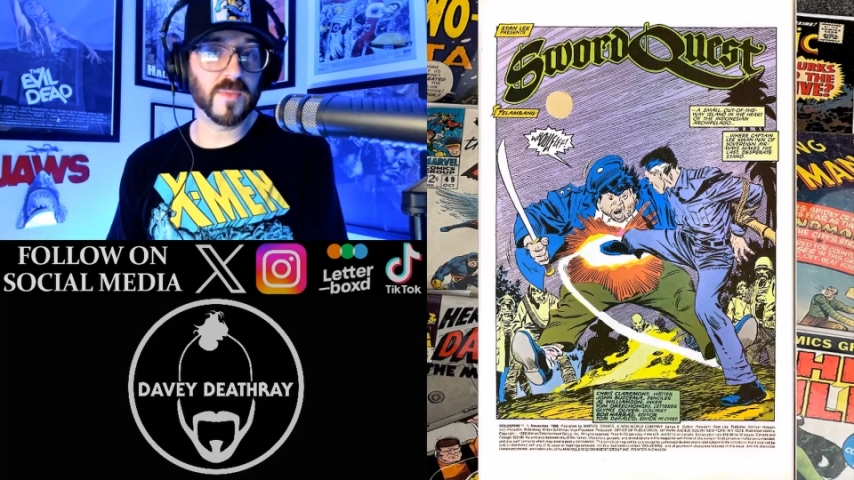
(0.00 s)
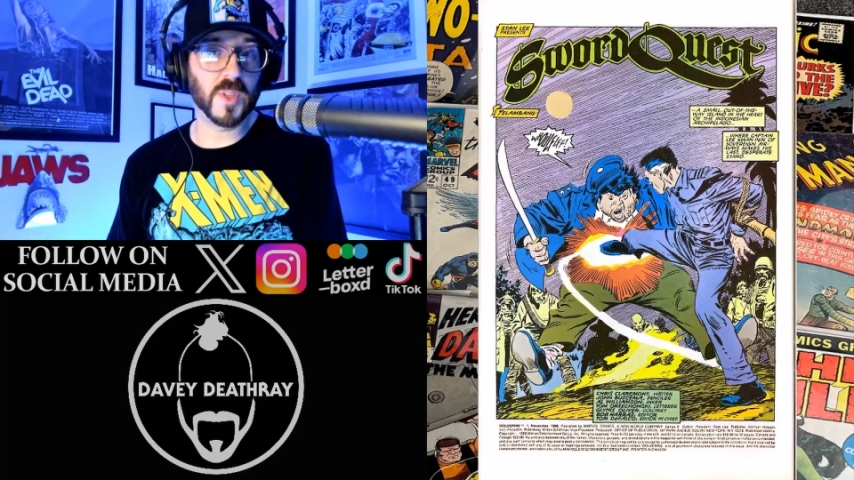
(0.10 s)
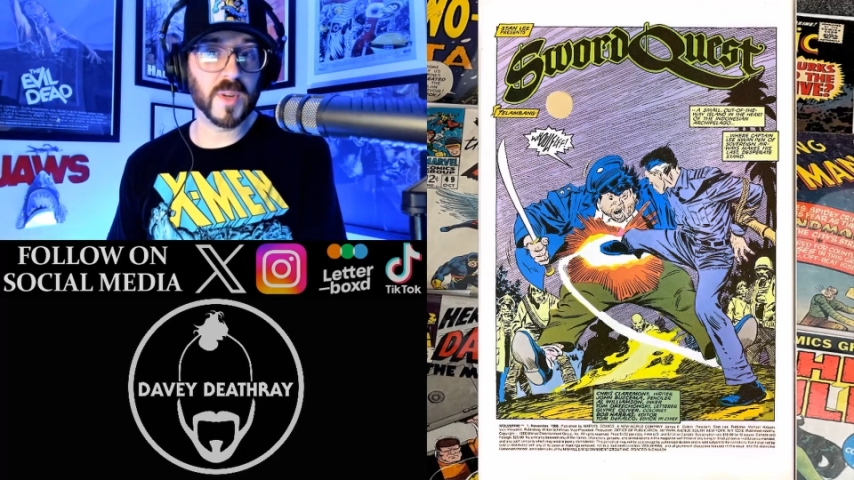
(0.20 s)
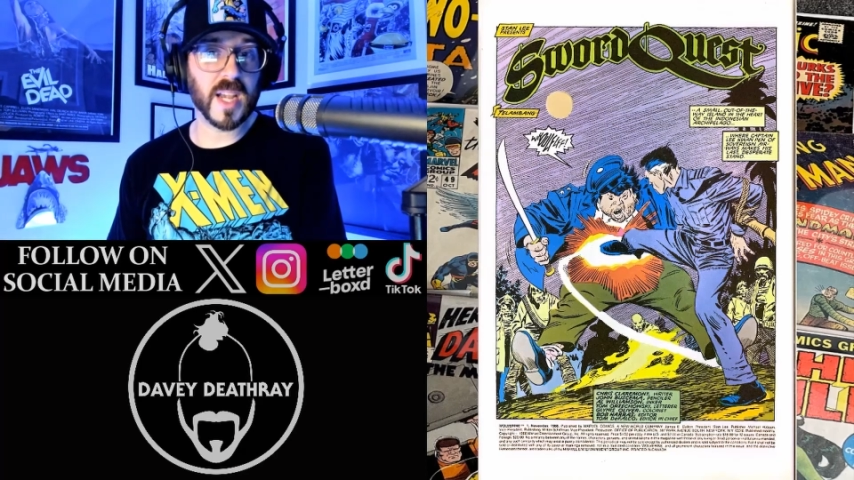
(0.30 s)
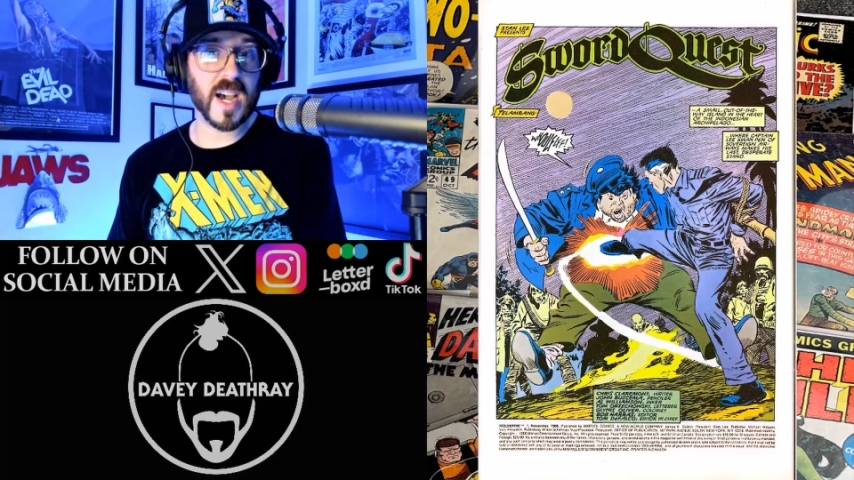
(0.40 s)

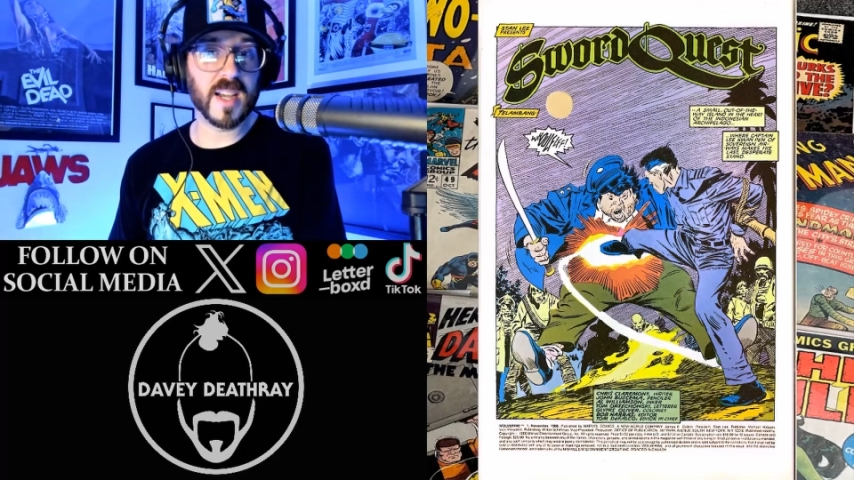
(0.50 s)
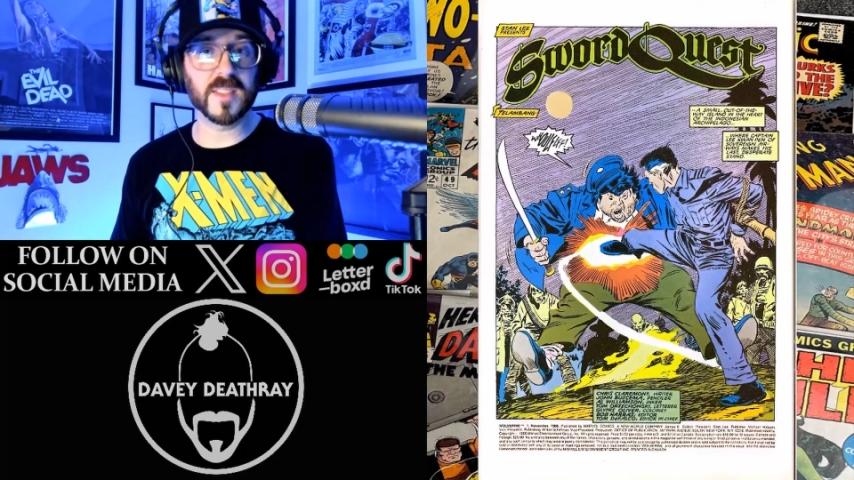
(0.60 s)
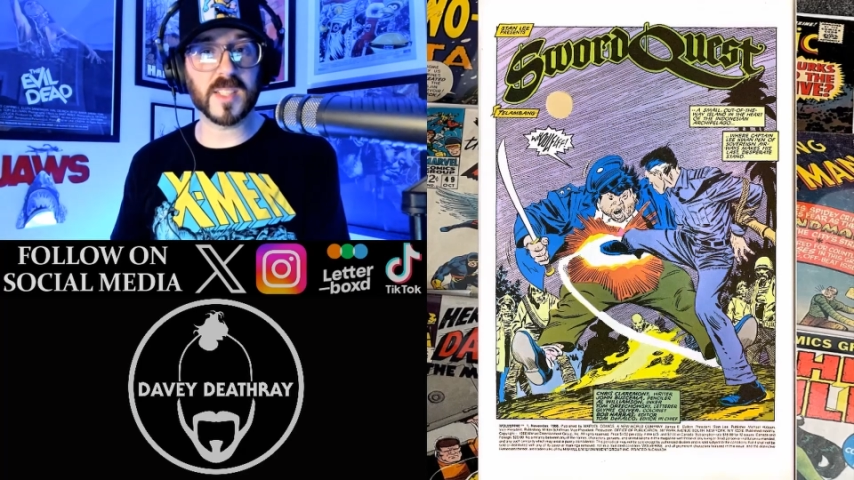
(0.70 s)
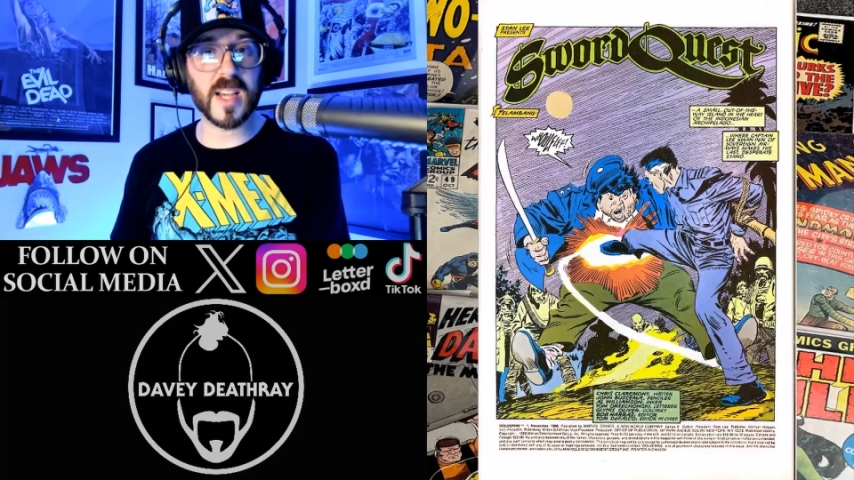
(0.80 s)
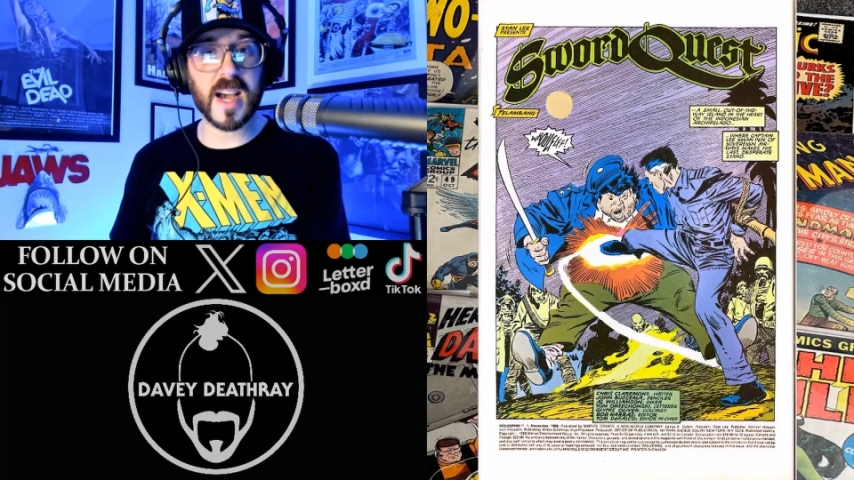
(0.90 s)
floating eye in
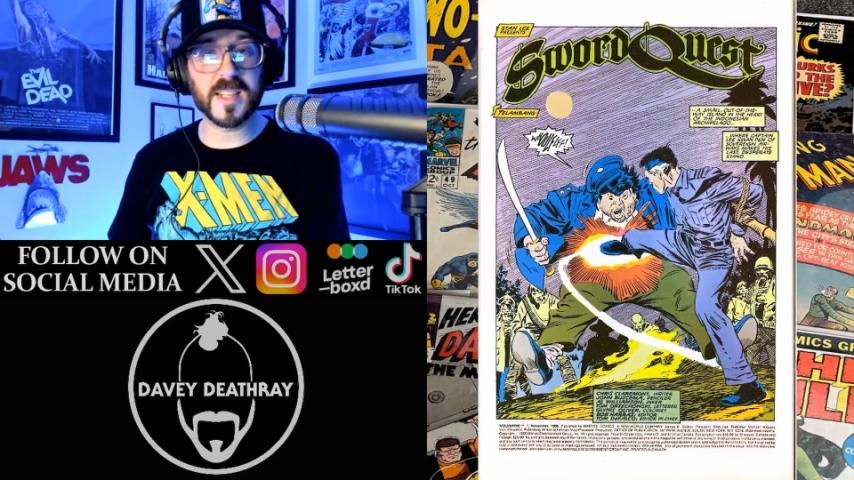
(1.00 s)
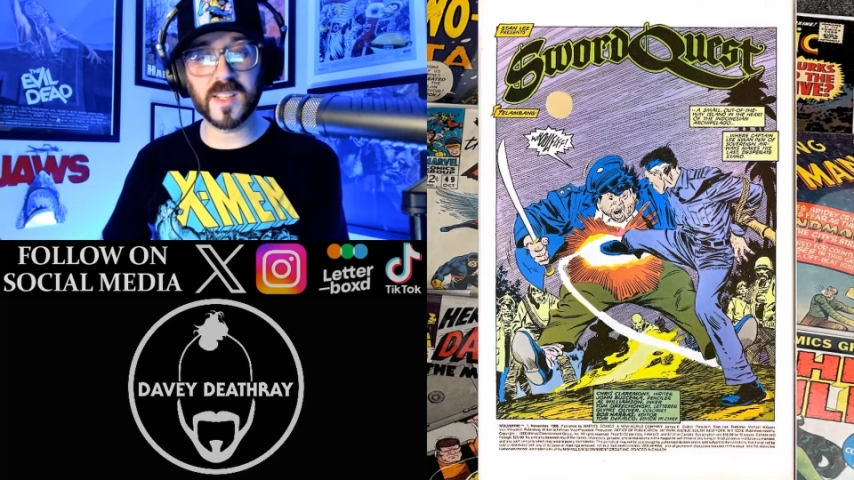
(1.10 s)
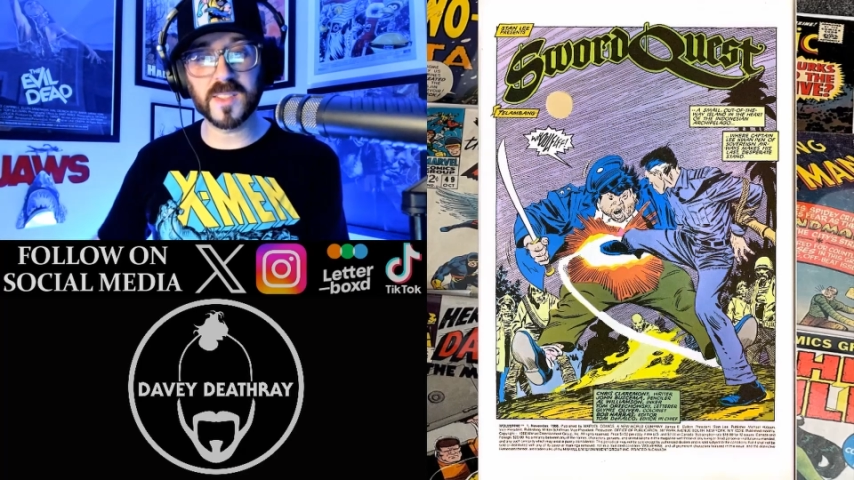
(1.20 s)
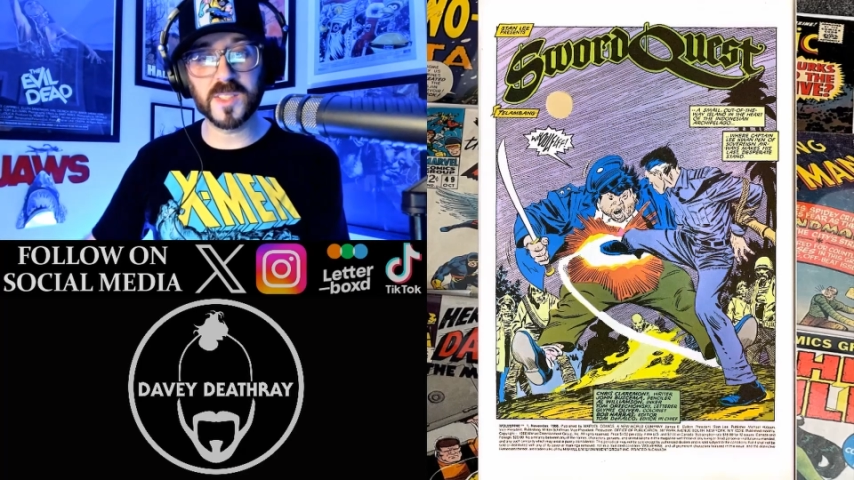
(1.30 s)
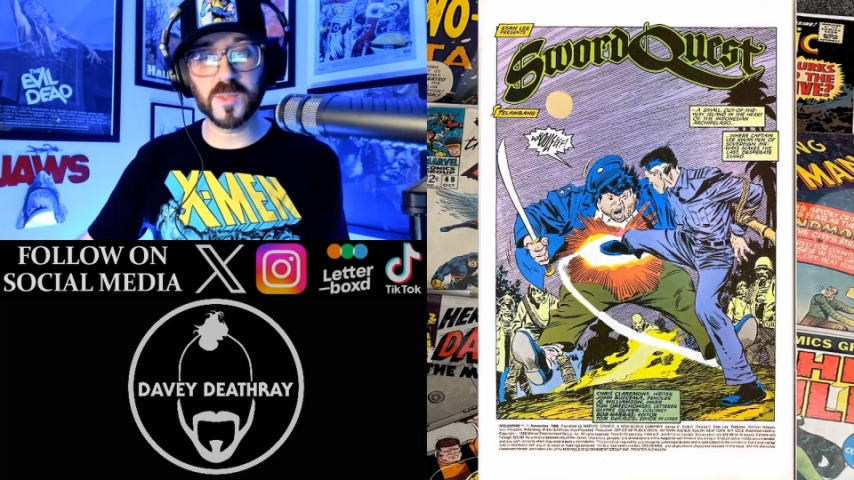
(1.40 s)
the sky
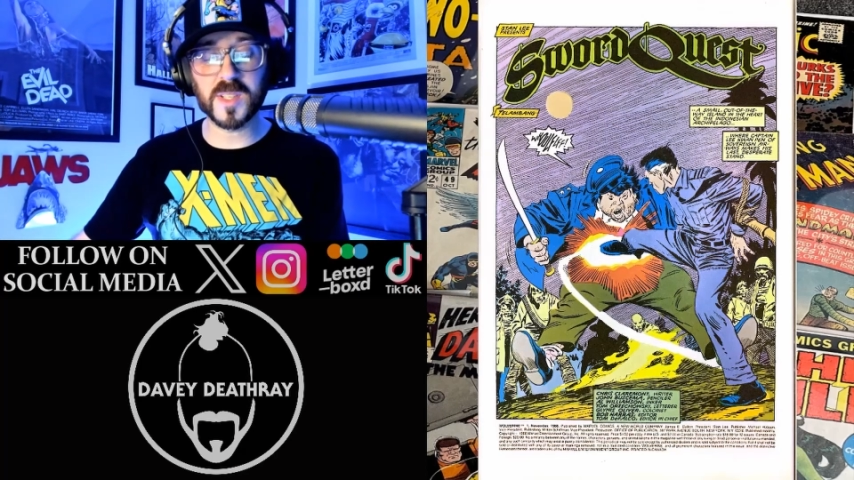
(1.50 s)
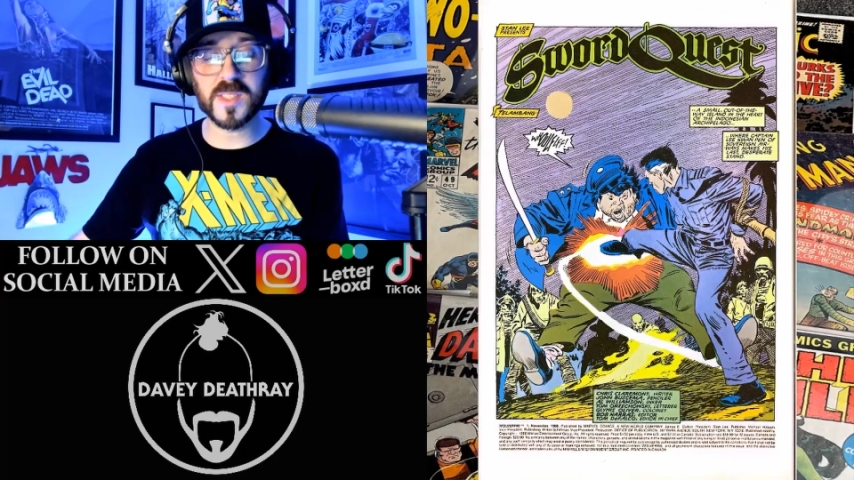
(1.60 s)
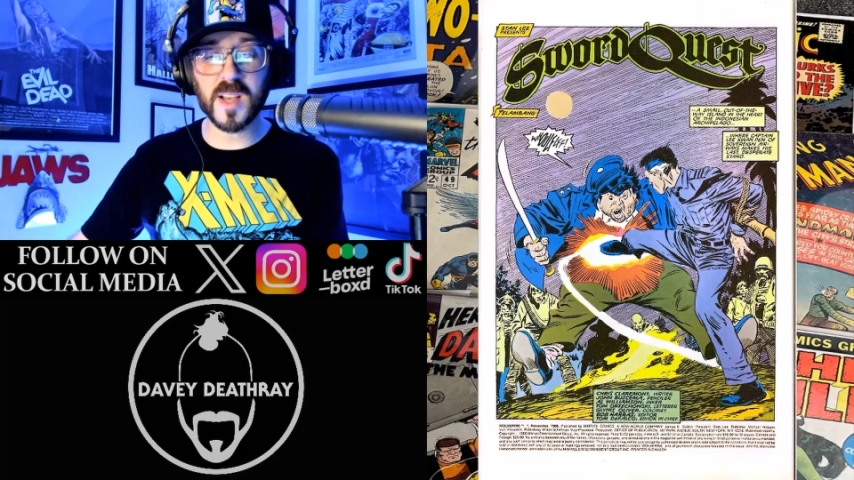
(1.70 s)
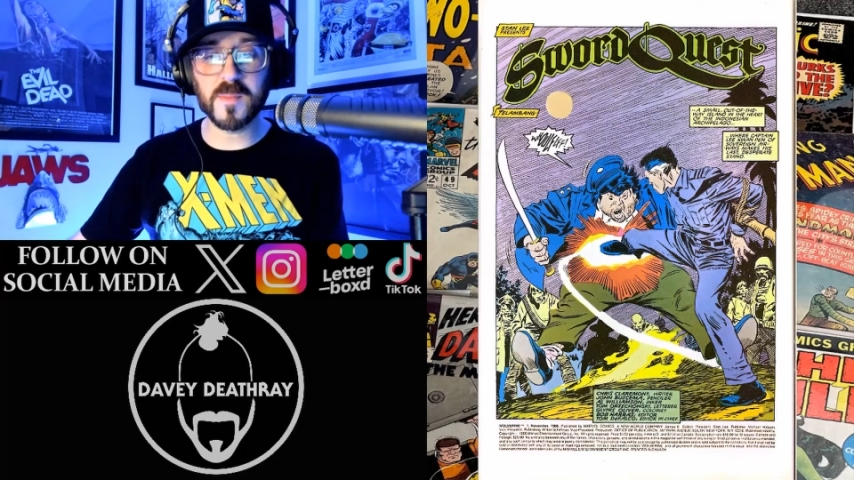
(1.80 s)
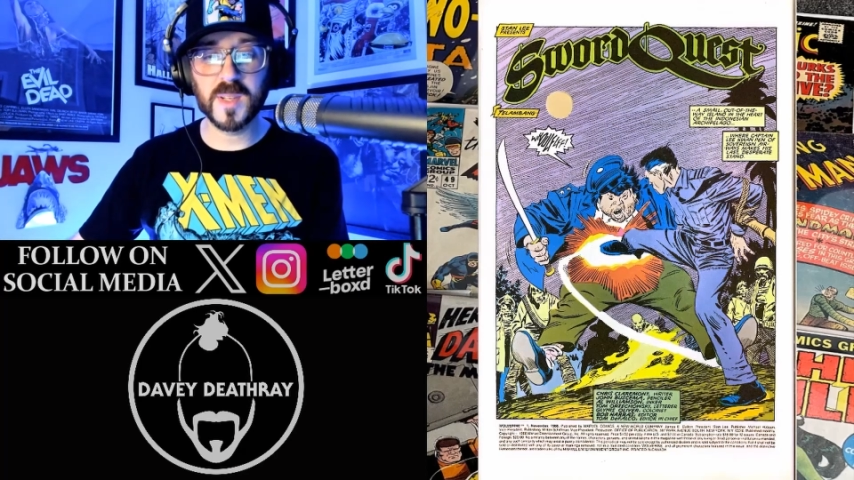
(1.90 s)
telling you
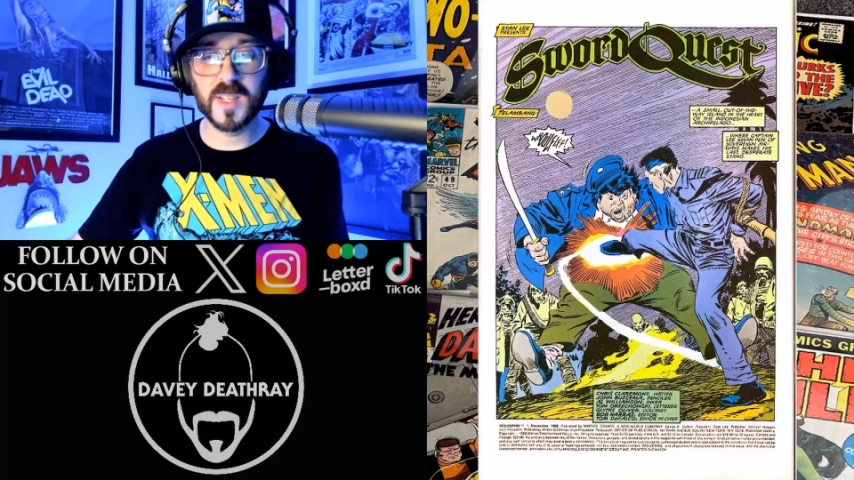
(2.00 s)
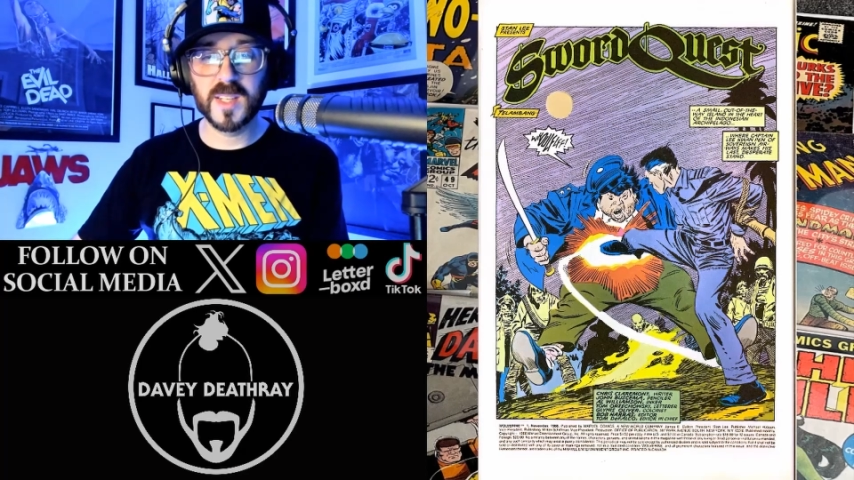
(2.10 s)
what's up.